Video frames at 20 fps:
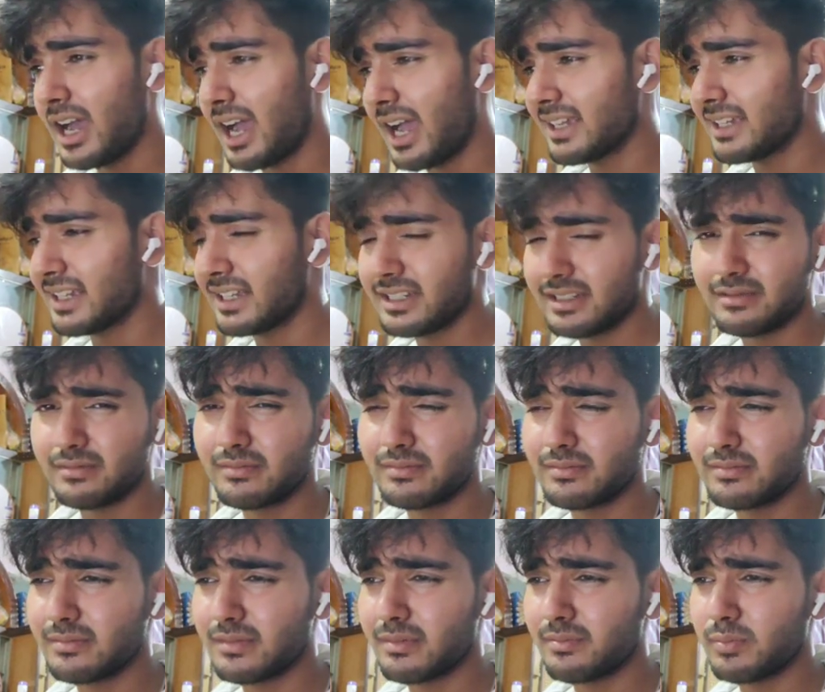I can
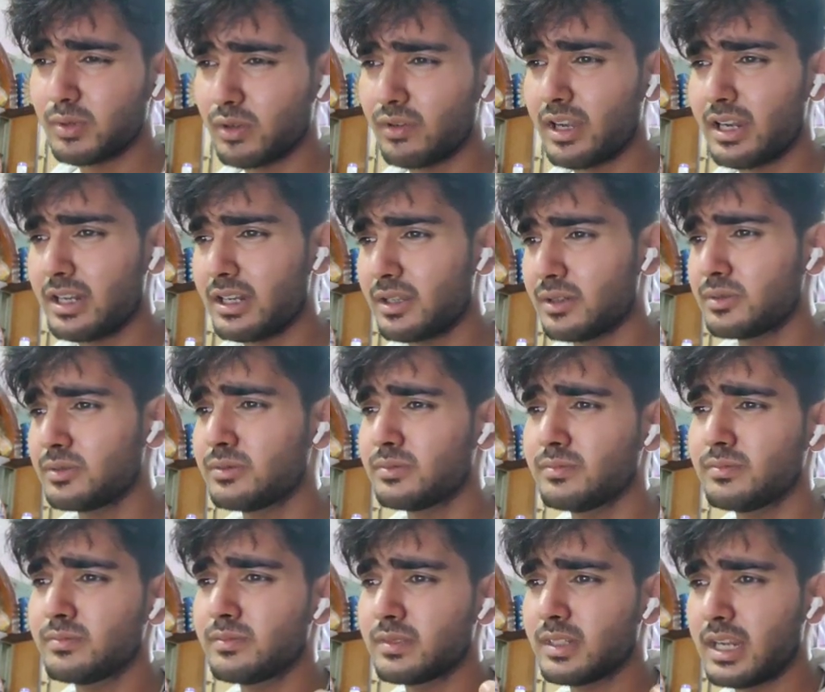provide you
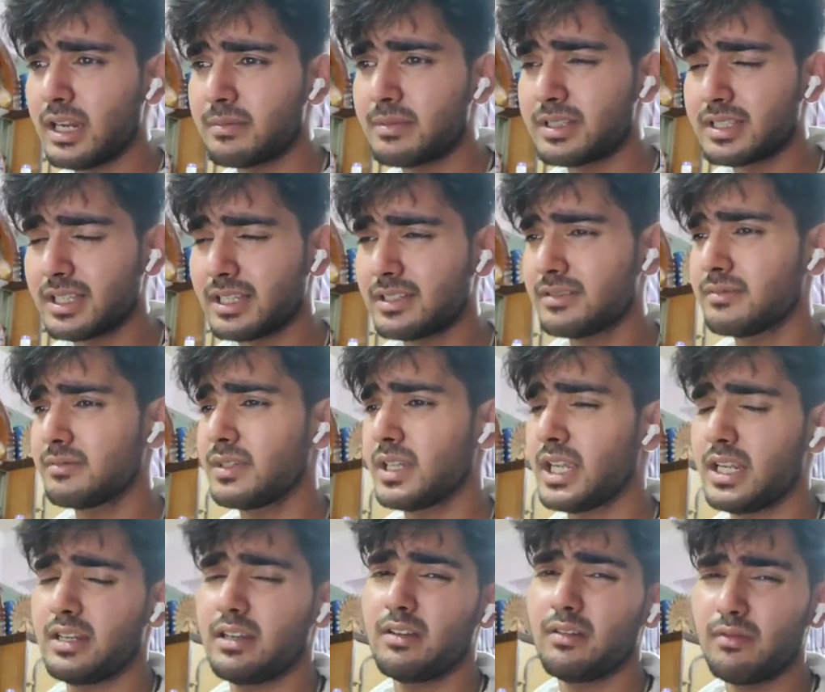the admission
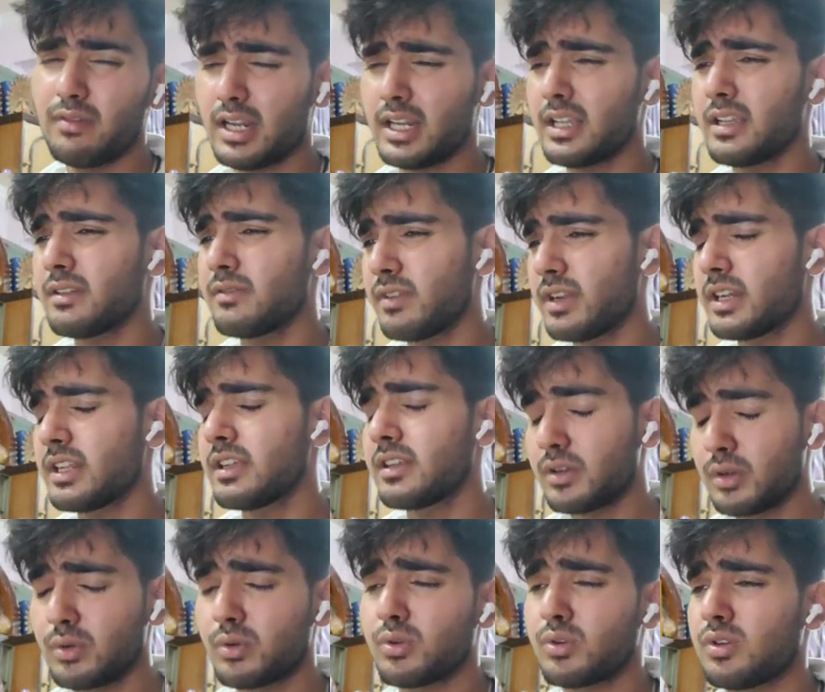in very
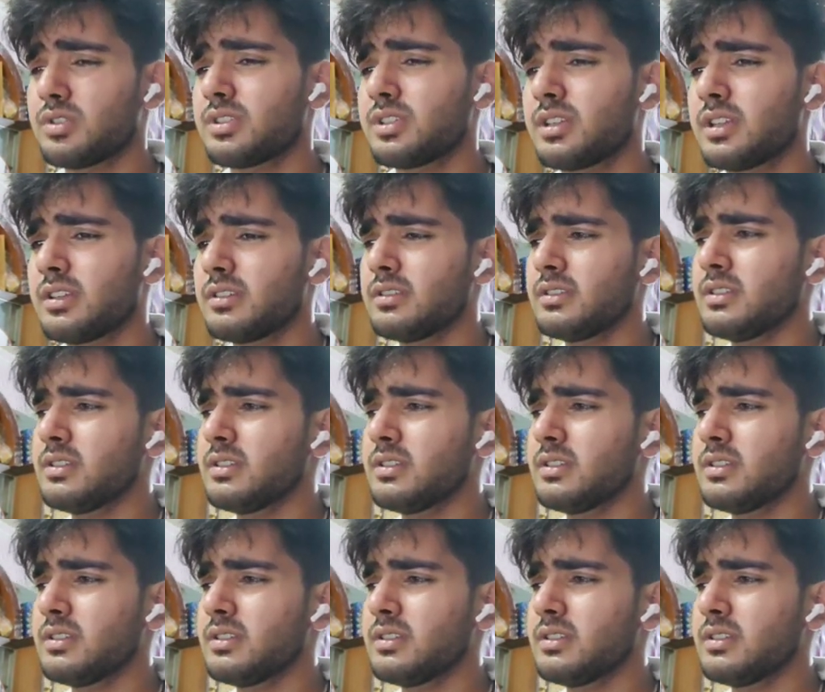very low cost,